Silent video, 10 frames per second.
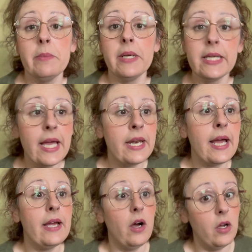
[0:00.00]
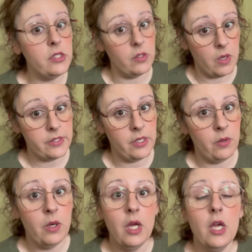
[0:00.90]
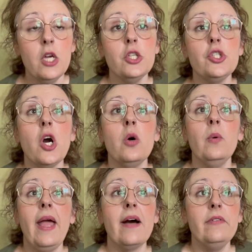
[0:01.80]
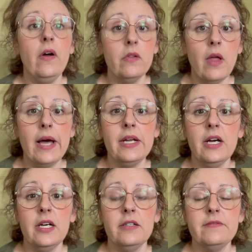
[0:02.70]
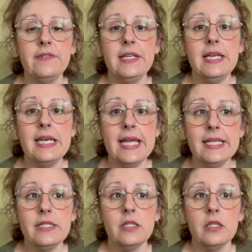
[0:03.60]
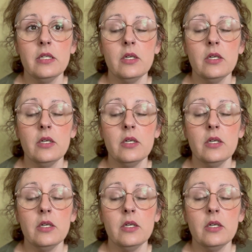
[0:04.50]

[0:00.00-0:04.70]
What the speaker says: But again, I also don't have a lot of knit